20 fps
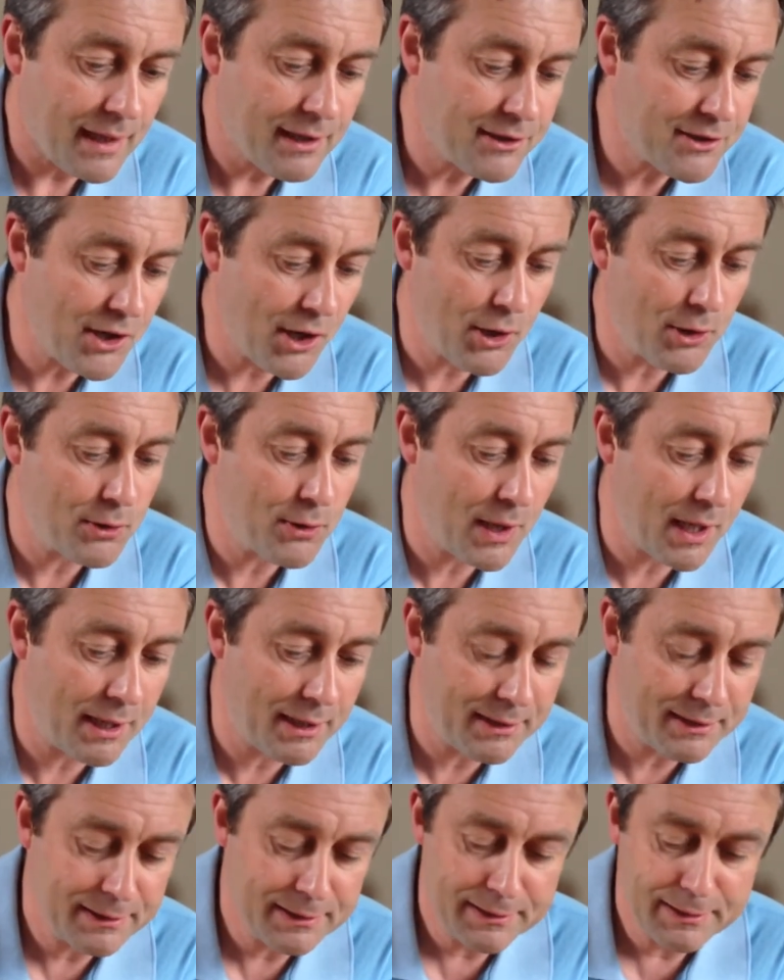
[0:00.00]

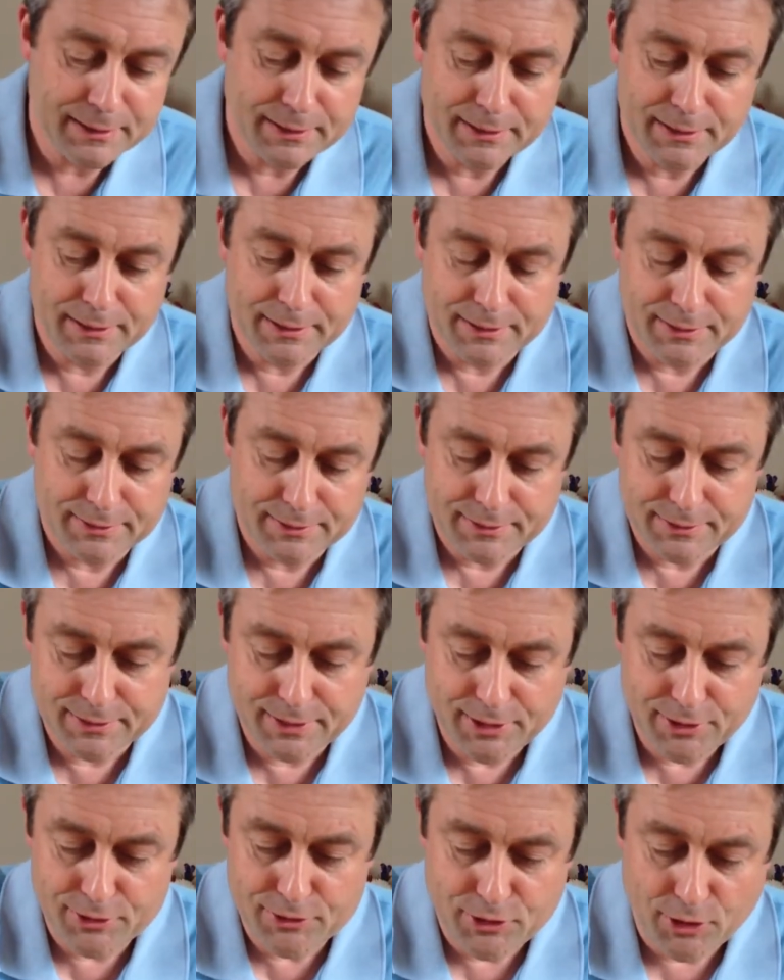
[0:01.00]
So,
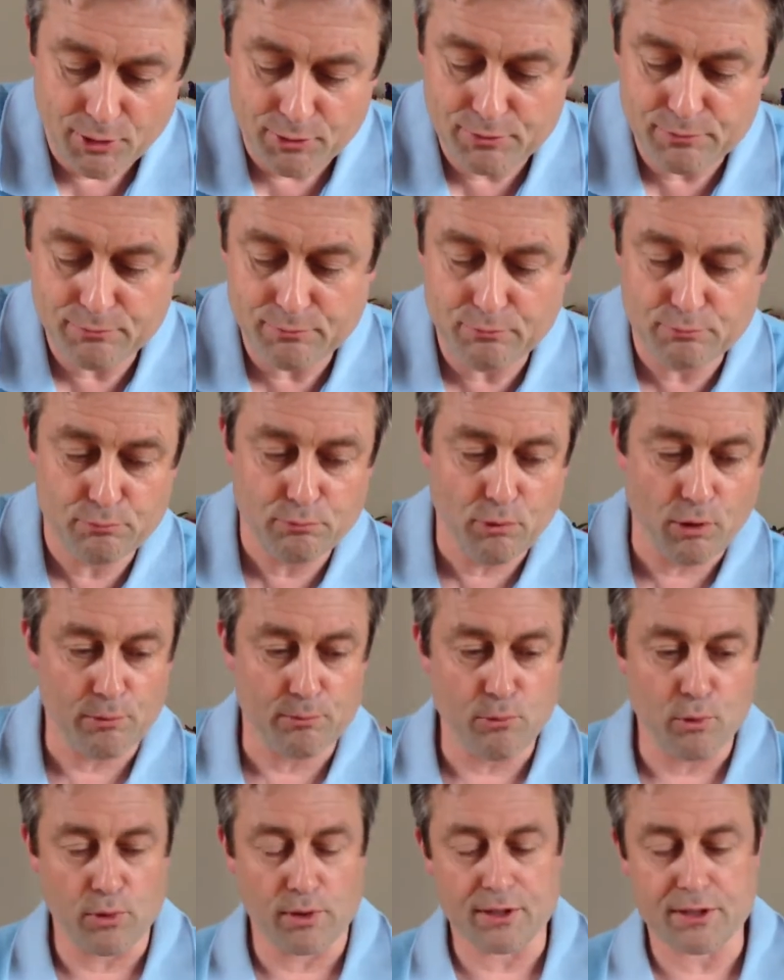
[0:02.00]
so what
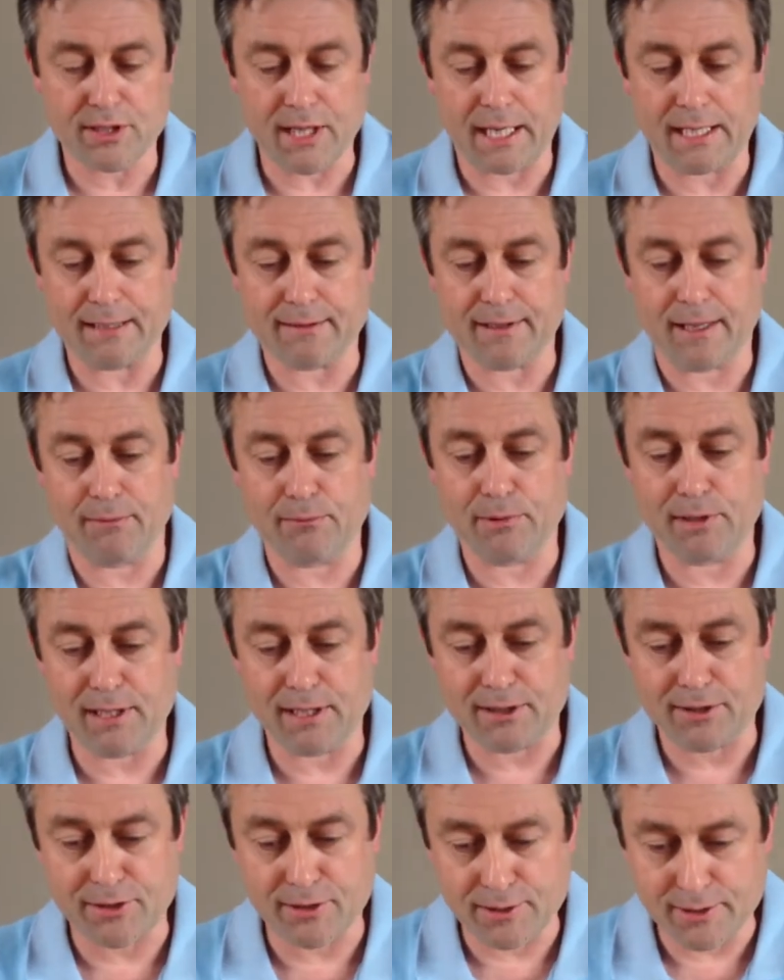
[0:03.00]
Morton Estate have done with
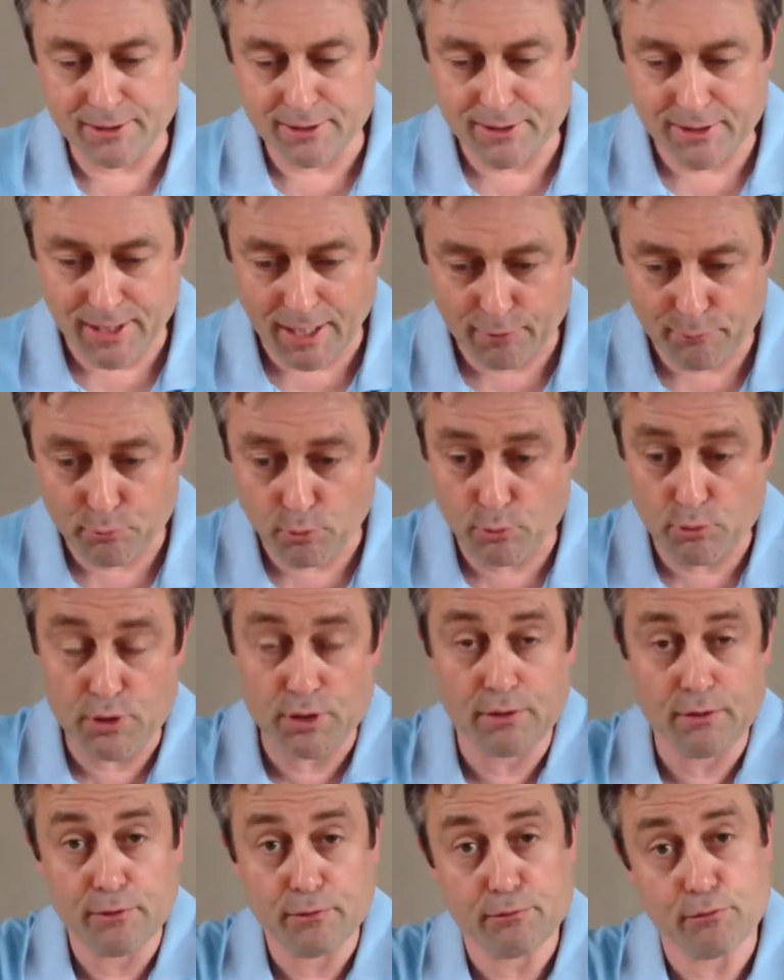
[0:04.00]
this is they've brought
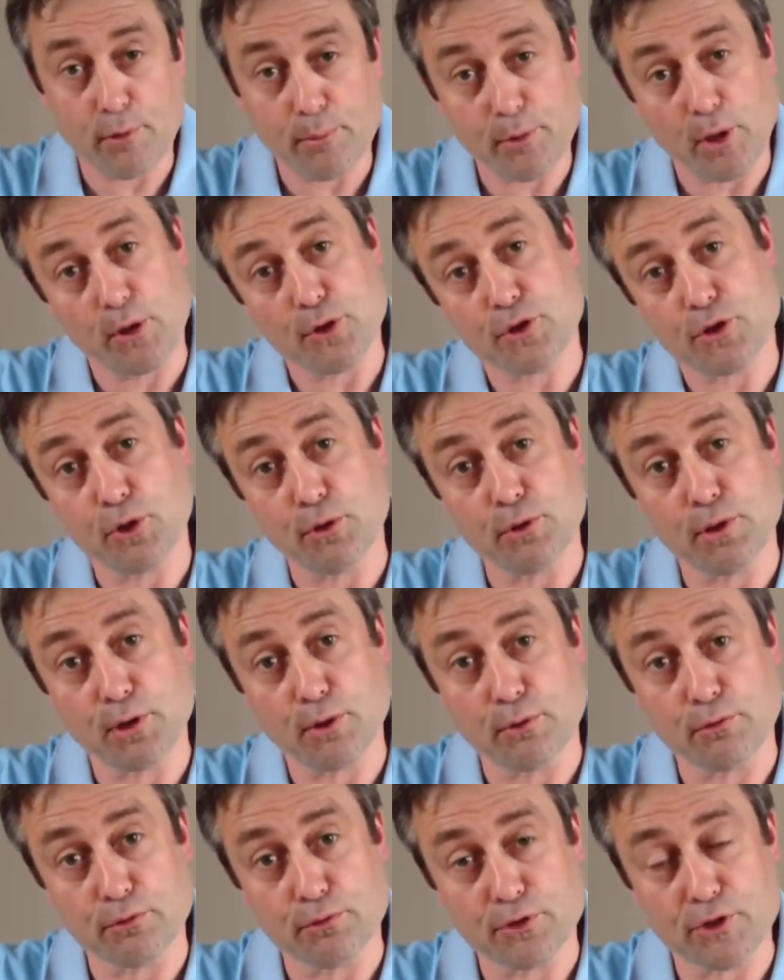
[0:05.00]
from those two
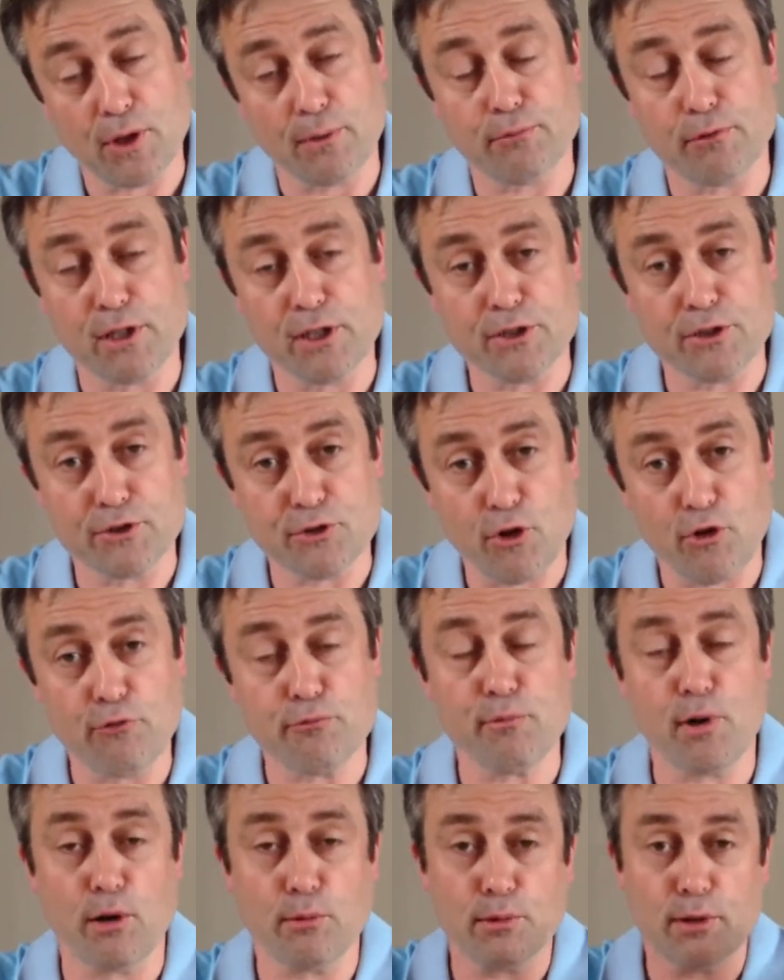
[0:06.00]
little sub-regions
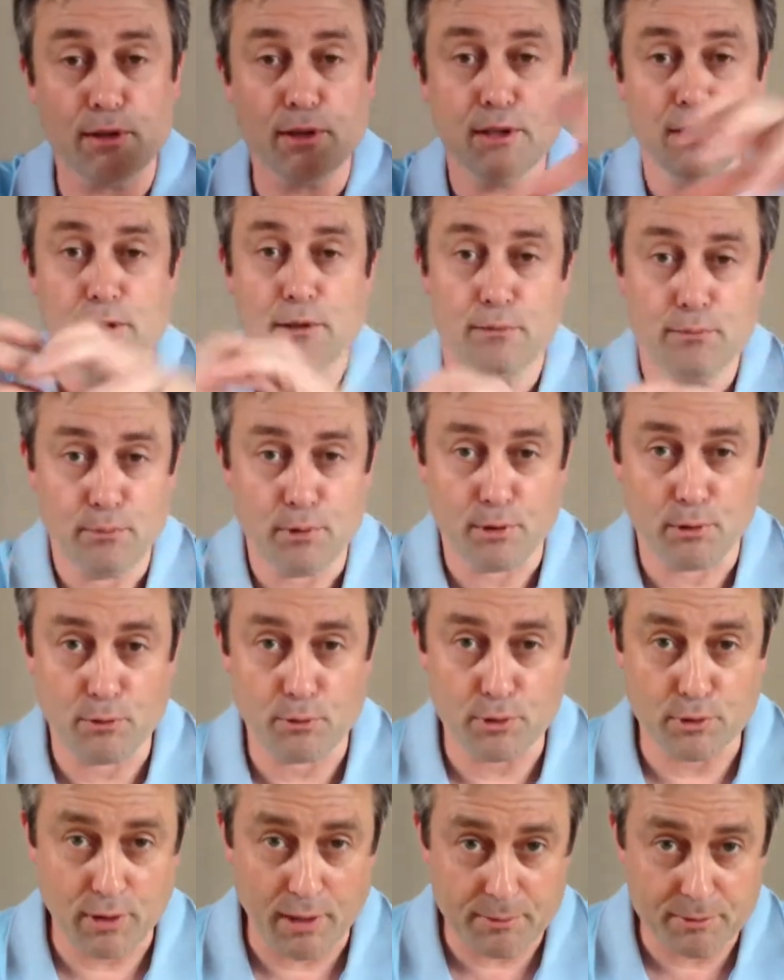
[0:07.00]
of Marlborough, put all
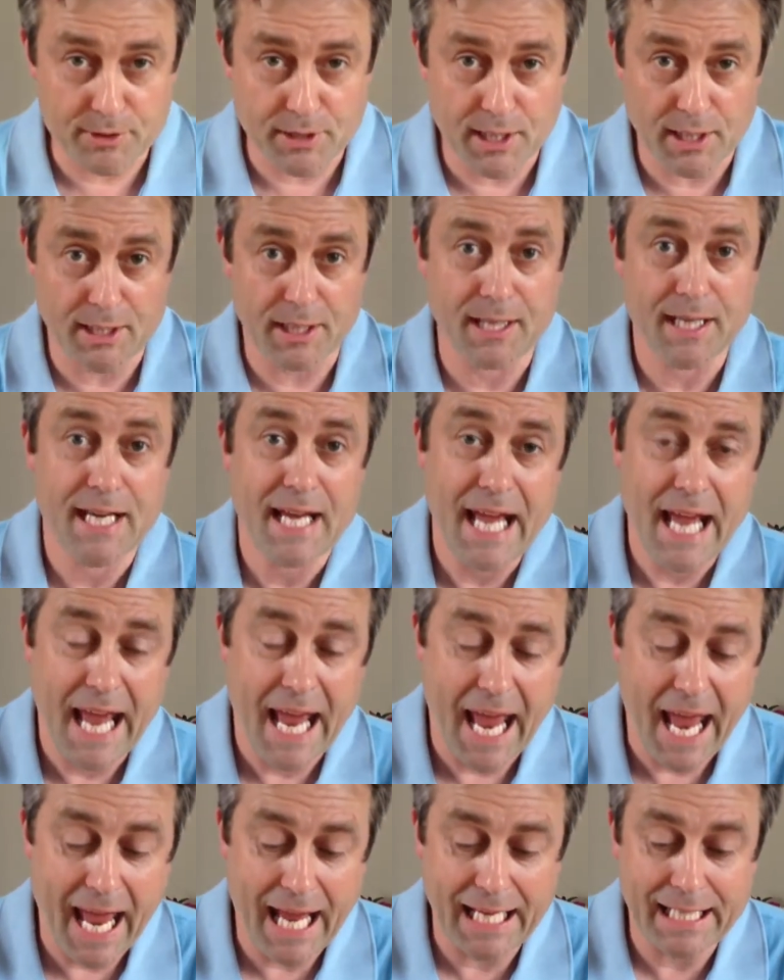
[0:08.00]
the grapes together
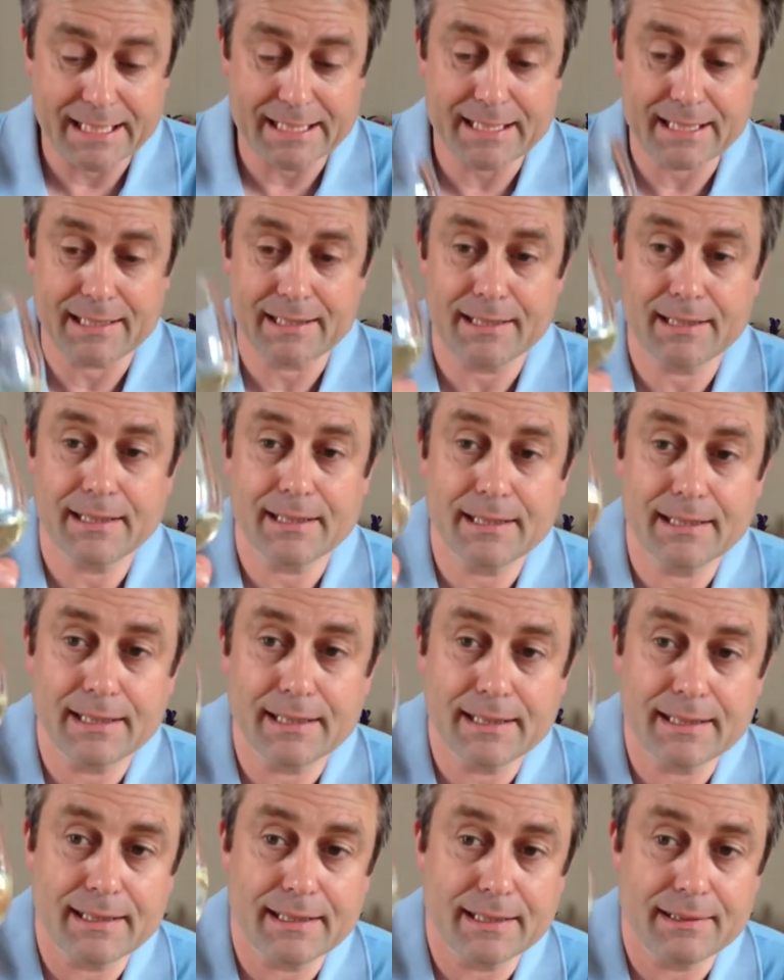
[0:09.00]
and
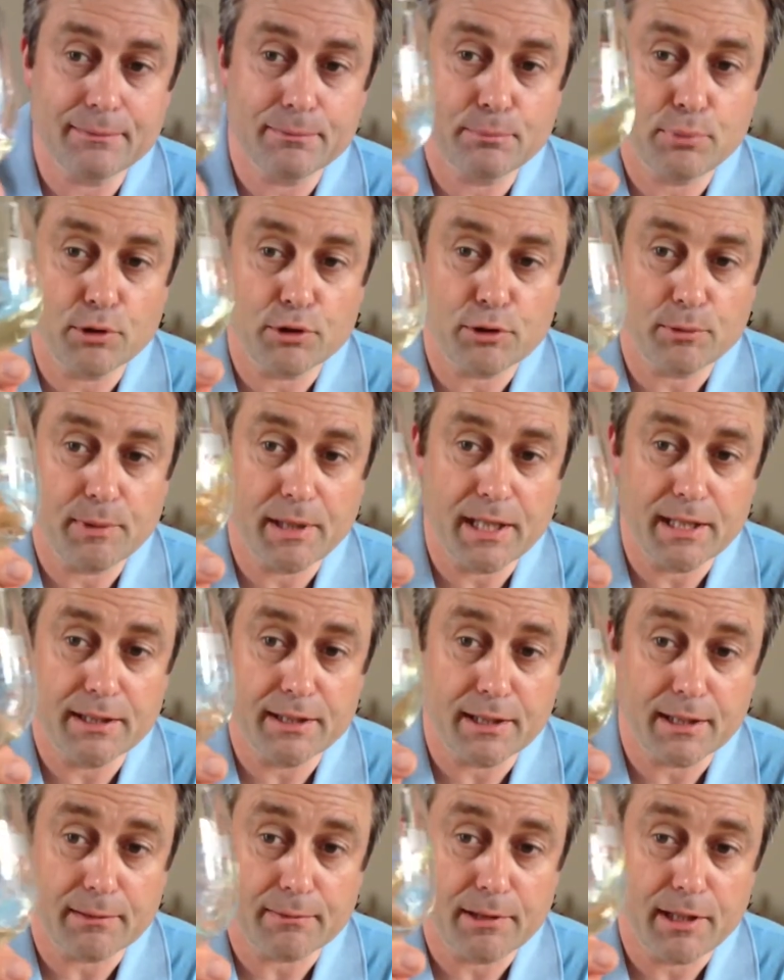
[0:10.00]
put them
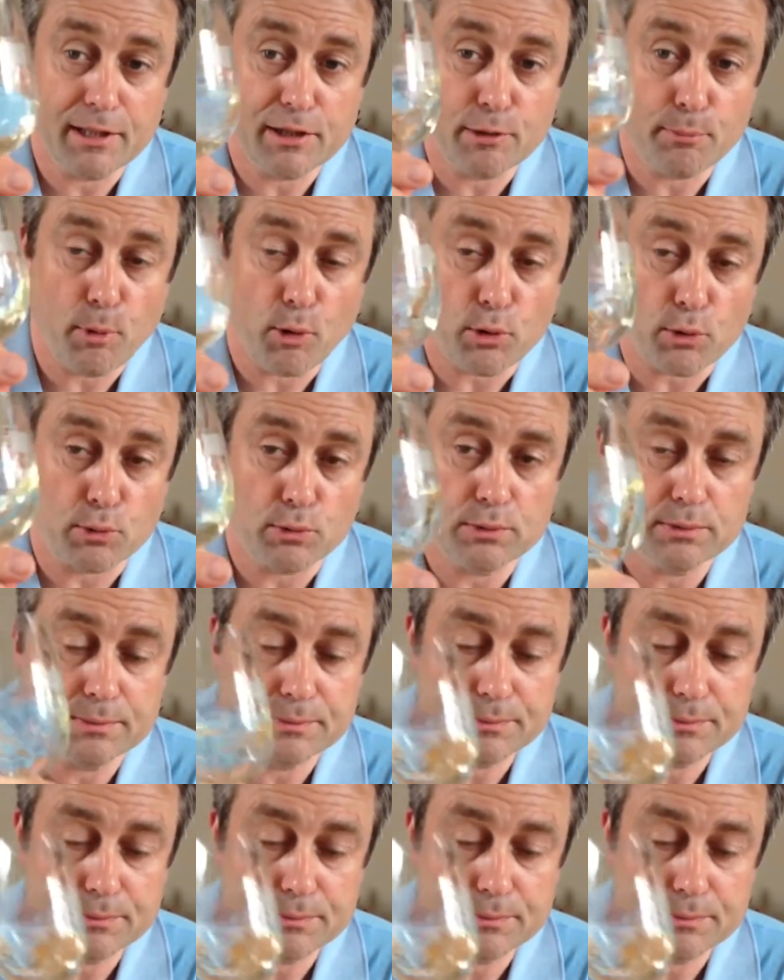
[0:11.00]
in the bottle.